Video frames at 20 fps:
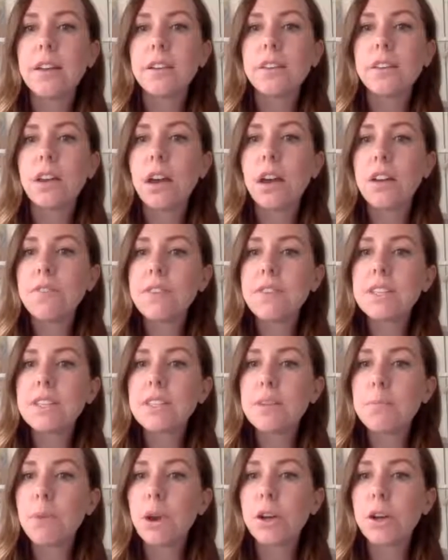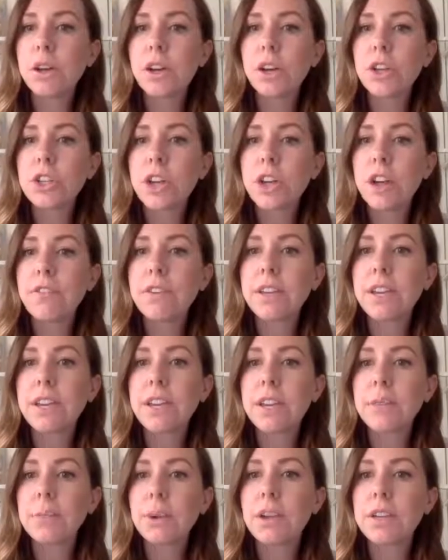The Office to Monitor Trafficking
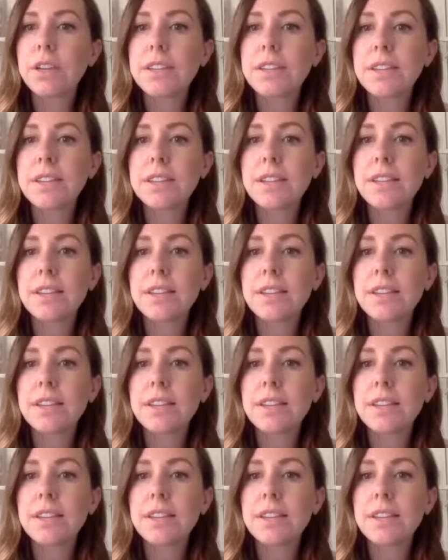in Persons